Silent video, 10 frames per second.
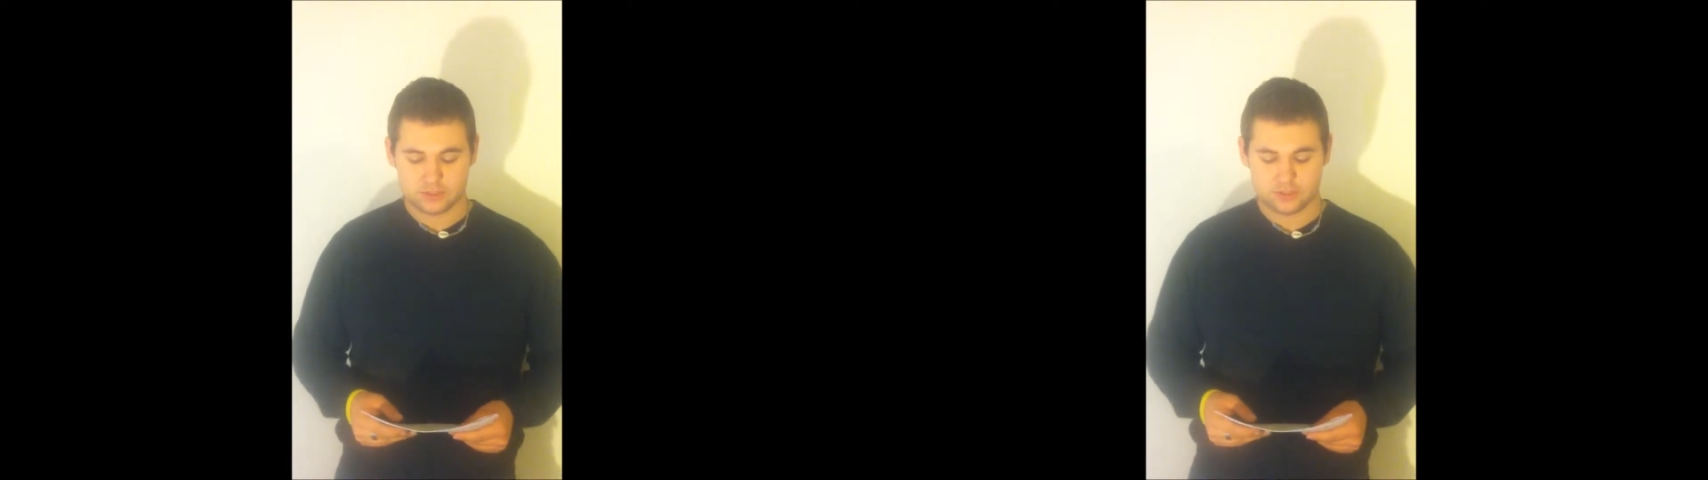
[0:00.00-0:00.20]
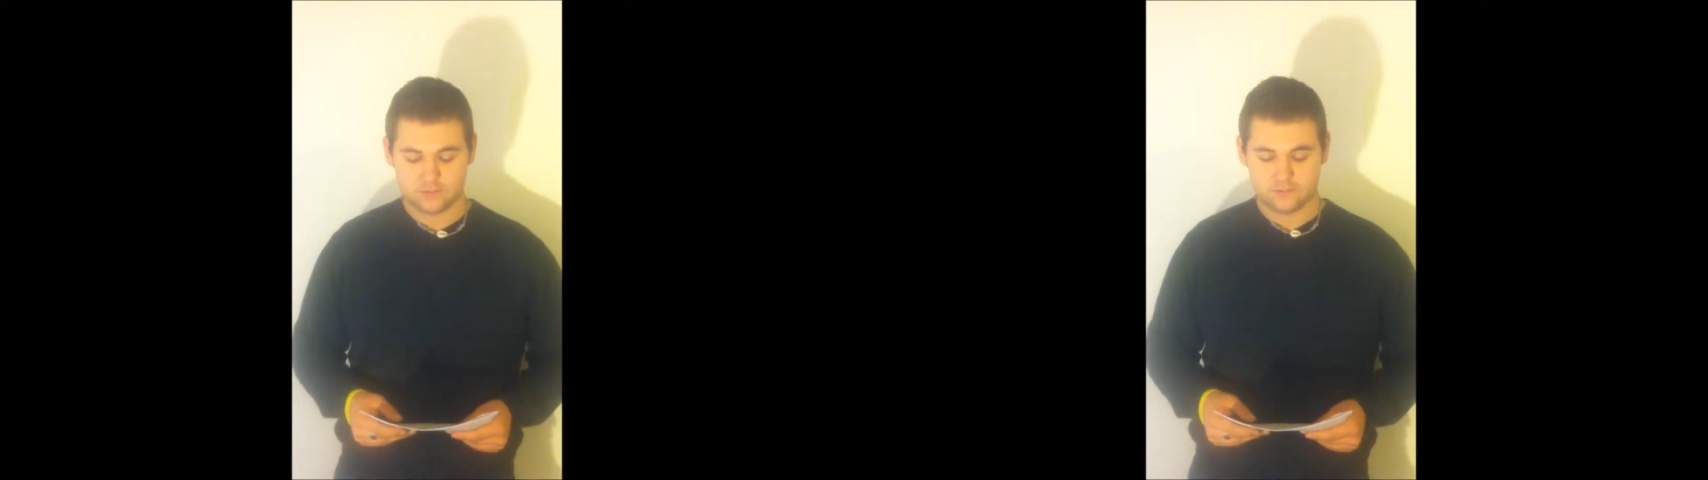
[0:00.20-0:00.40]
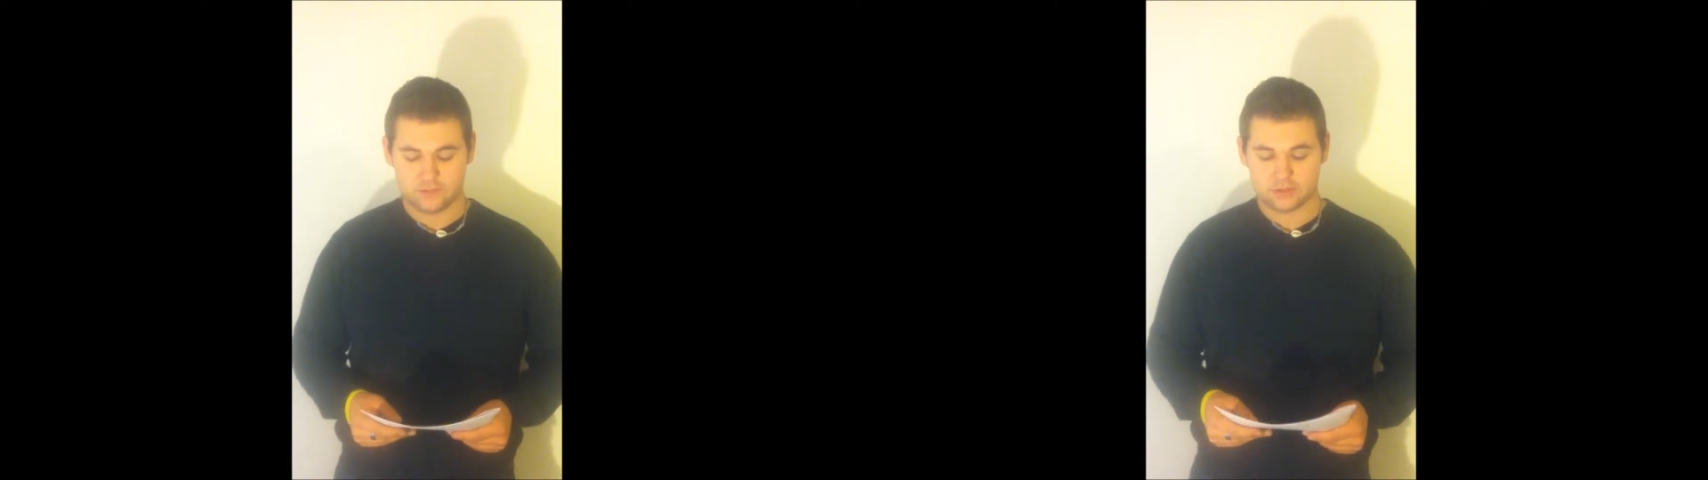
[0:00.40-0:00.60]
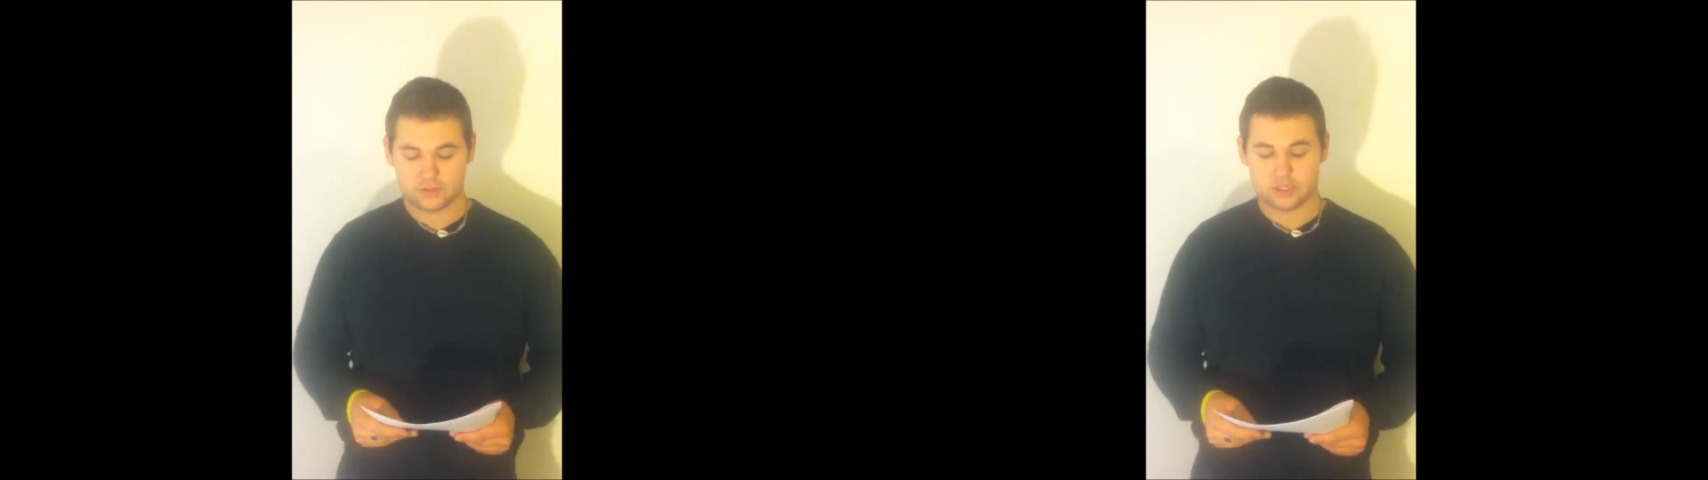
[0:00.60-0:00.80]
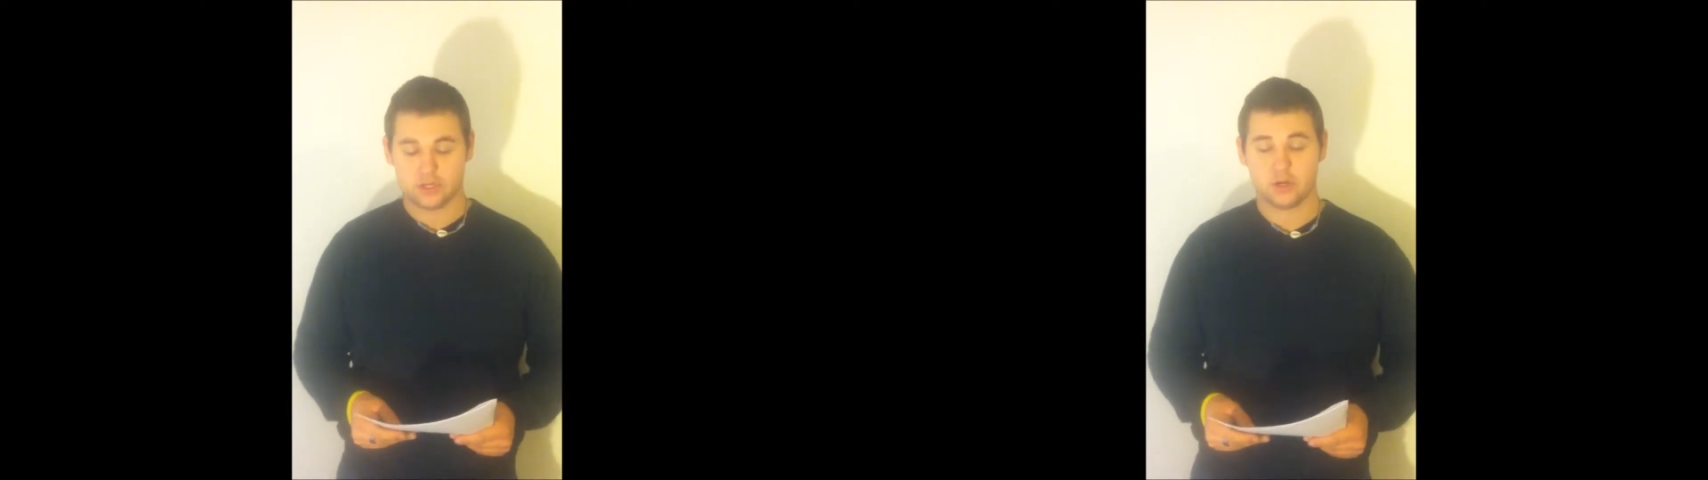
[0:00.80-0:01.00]
skin
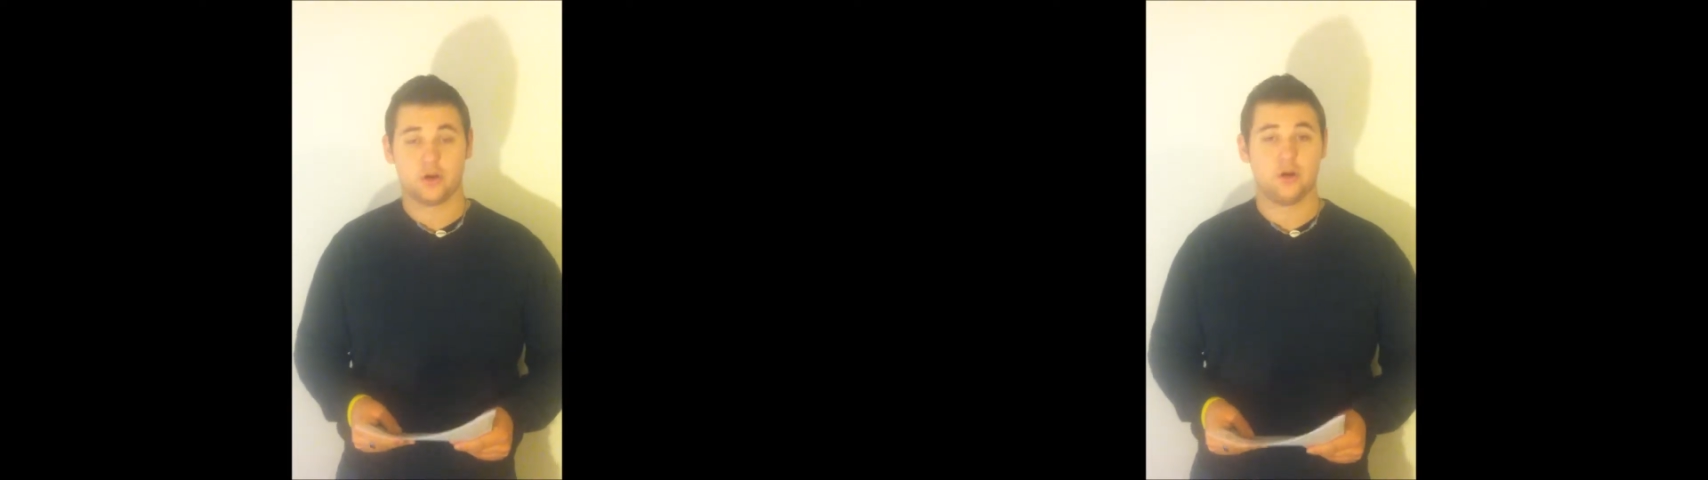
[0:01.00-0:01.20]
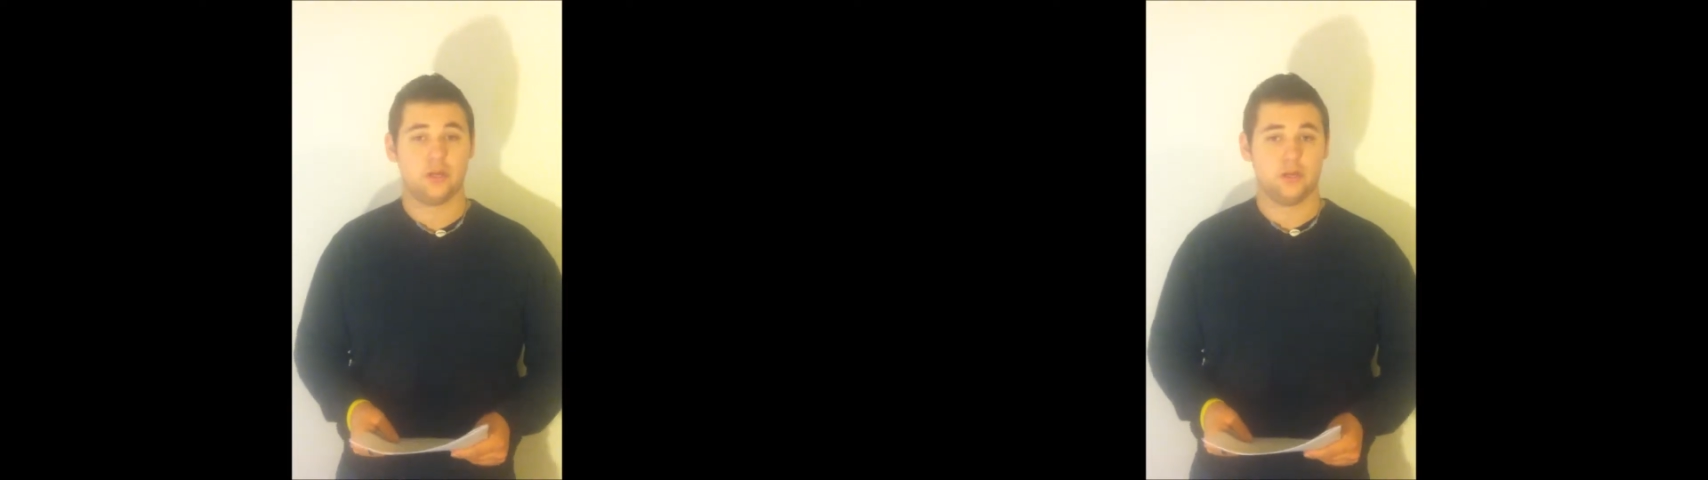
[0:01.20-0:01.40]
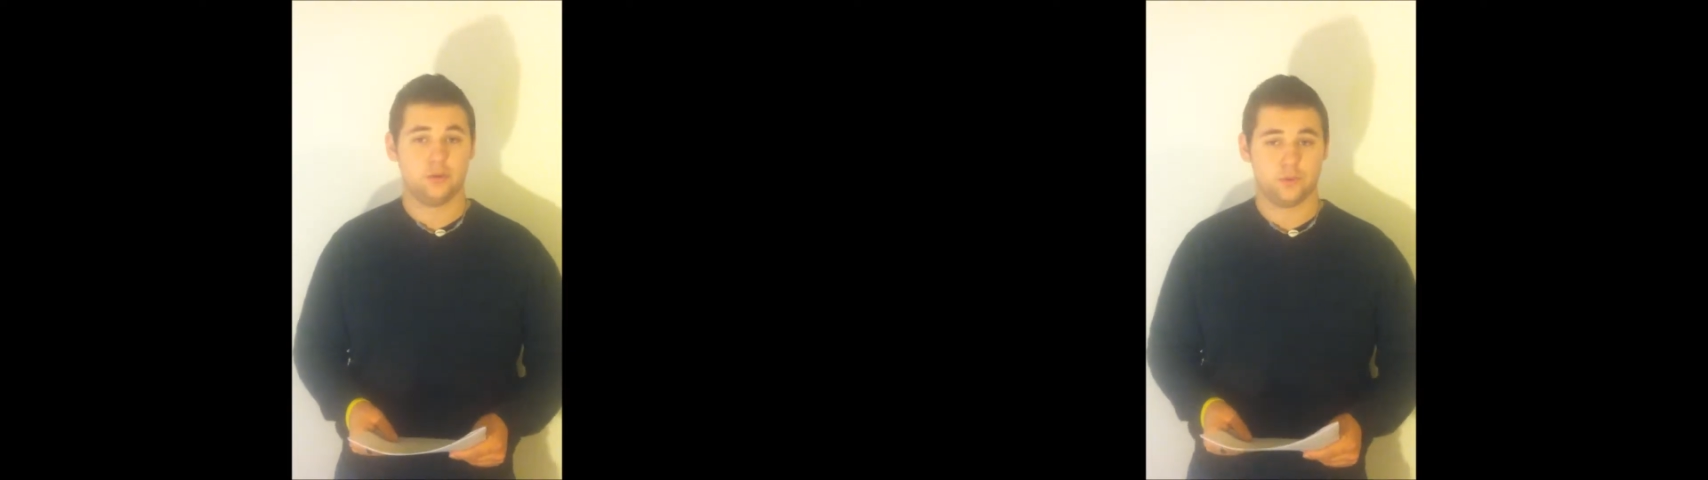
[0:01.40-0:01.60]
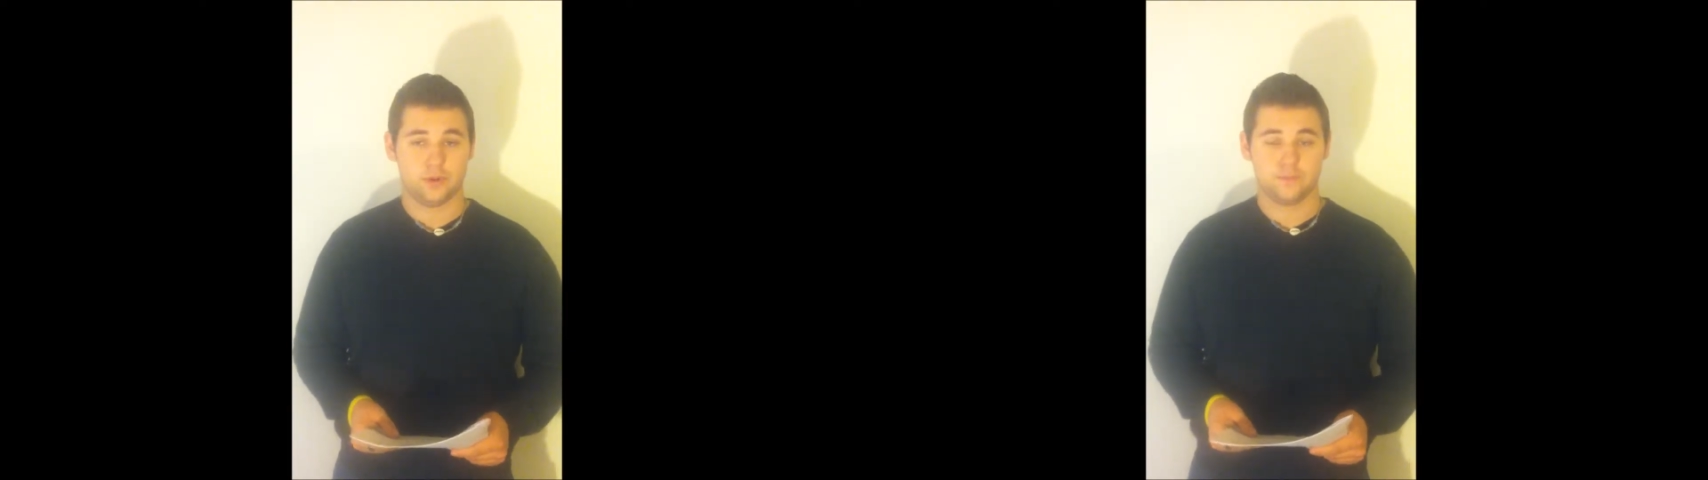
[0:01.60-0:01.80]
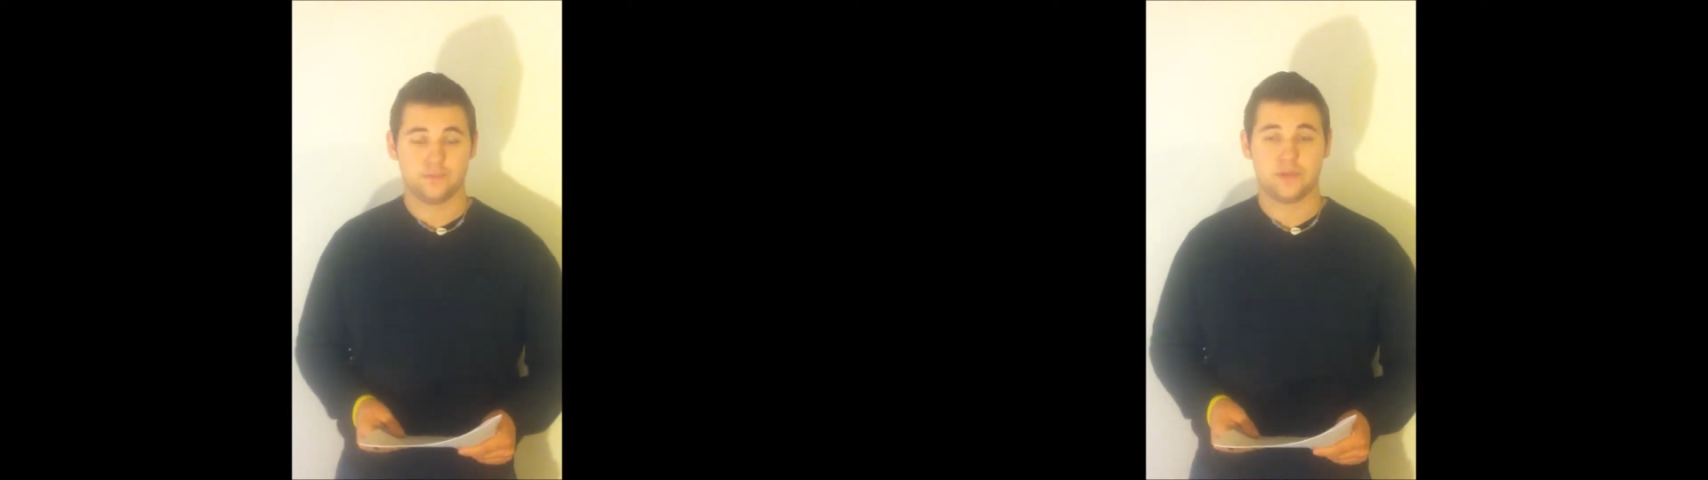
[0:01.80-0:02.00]
infection can occur
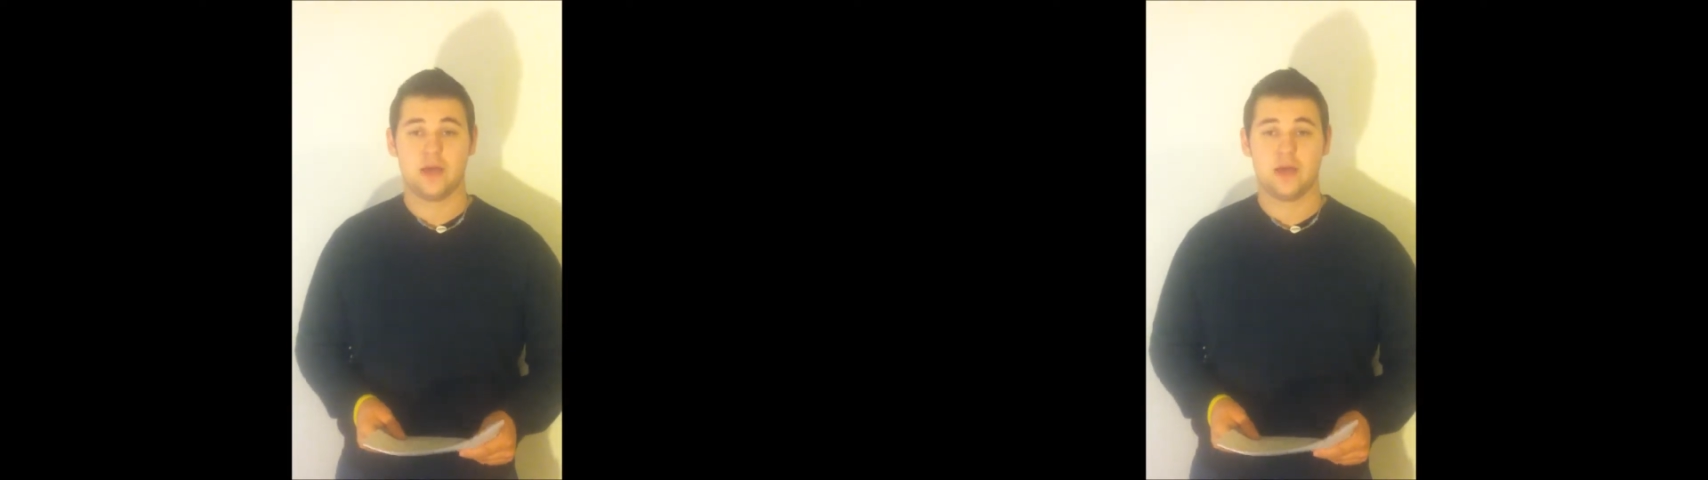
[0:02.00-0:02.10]
anywhere.